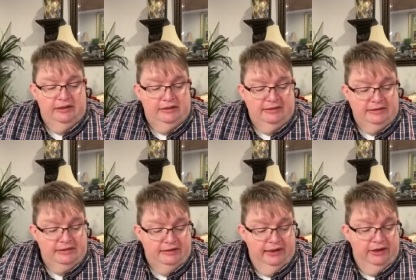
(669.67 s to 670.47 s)
to, to
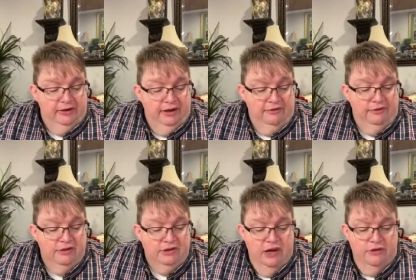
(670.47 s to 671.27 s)
lead or
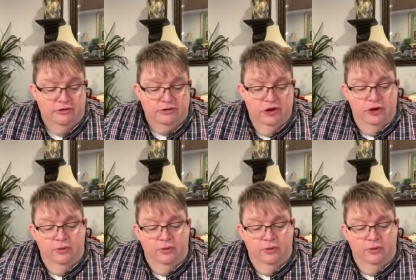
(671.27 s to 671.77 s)
influence others,